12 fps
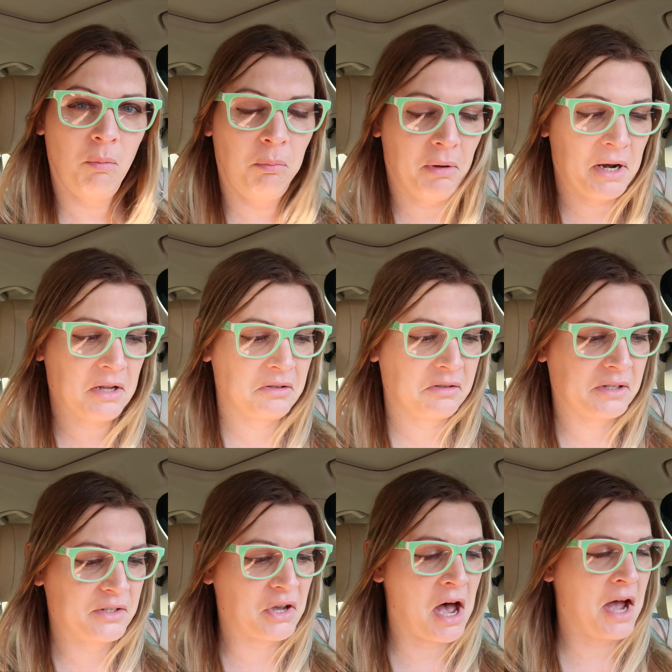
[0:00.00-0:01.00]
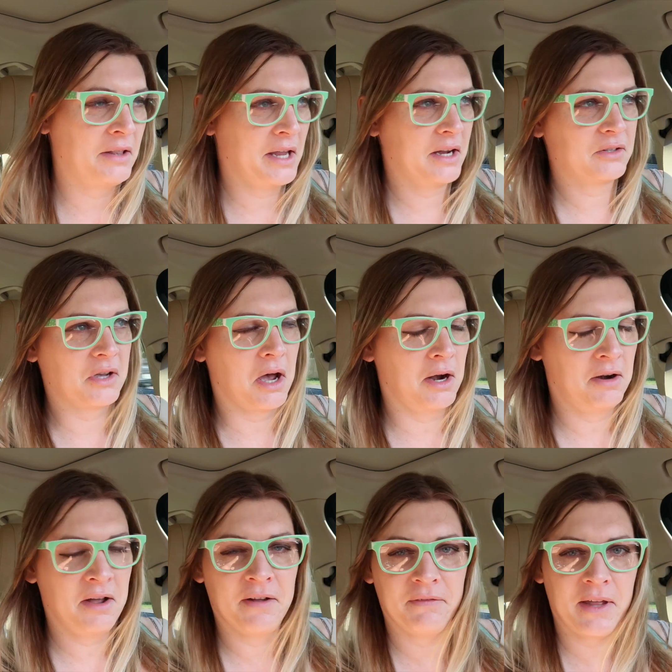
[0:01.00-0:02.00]
But it's hot, like it's hot
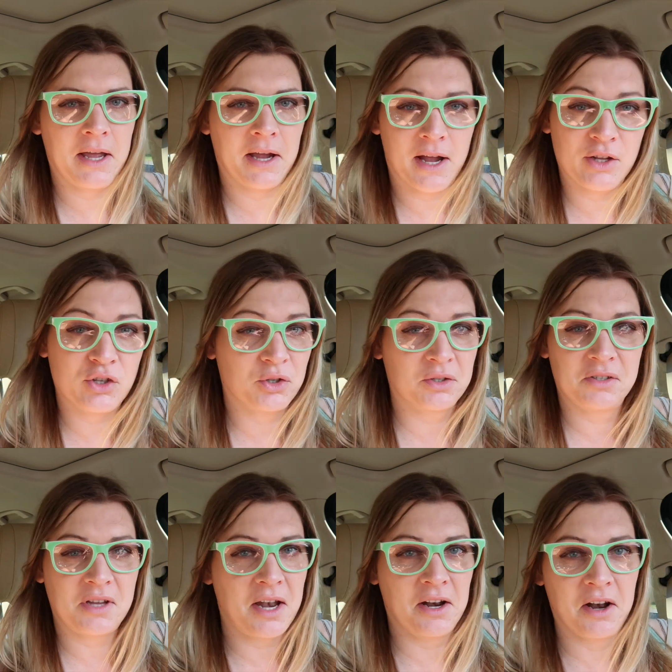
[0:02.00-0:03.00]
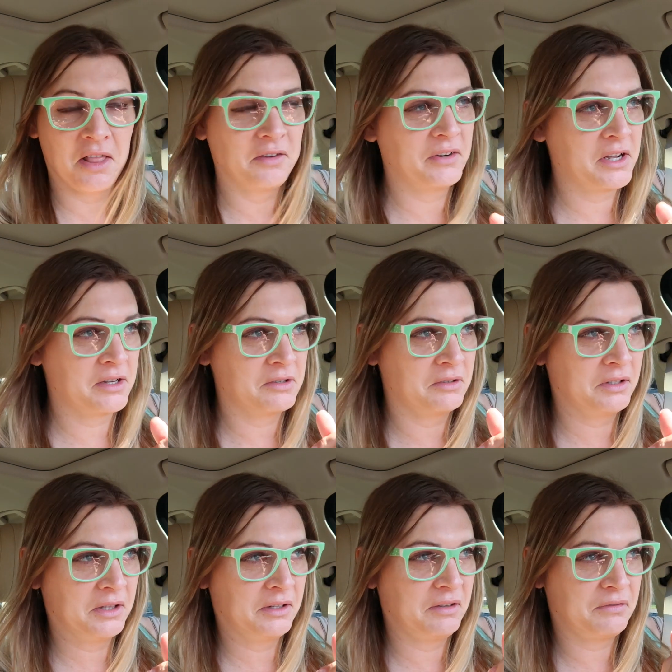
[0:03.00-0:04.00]
enough. Like I said in another video,
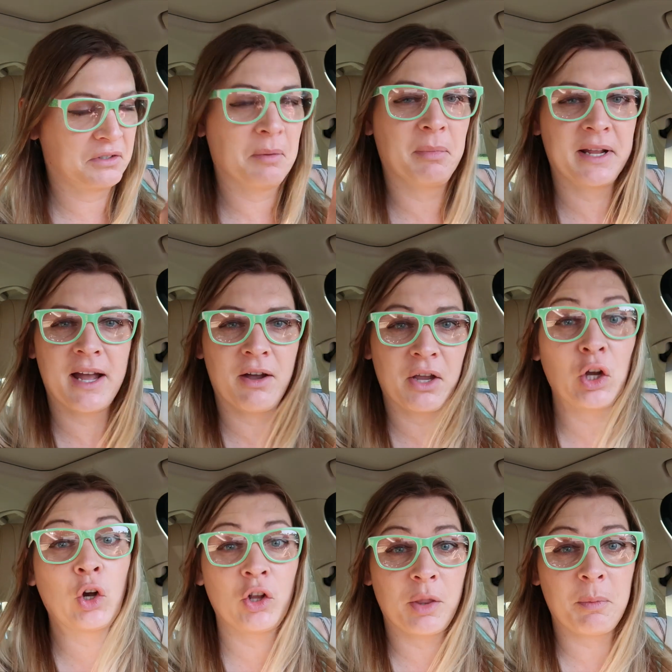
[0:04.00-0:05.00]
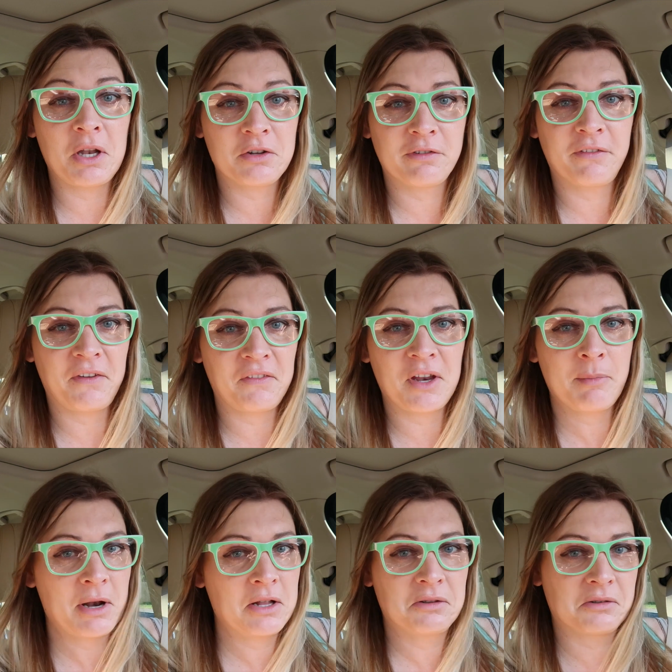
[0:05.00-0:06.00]
you leave somebody out here at the beach for 15
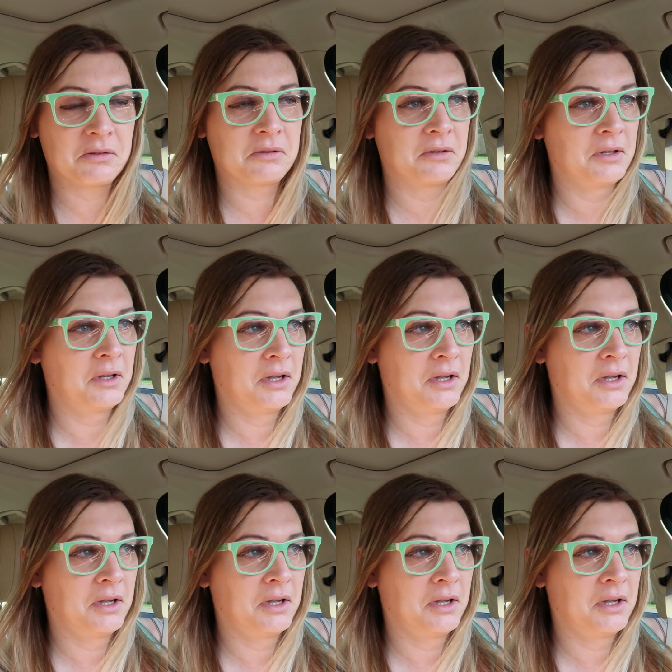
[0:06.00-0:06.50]
minutes,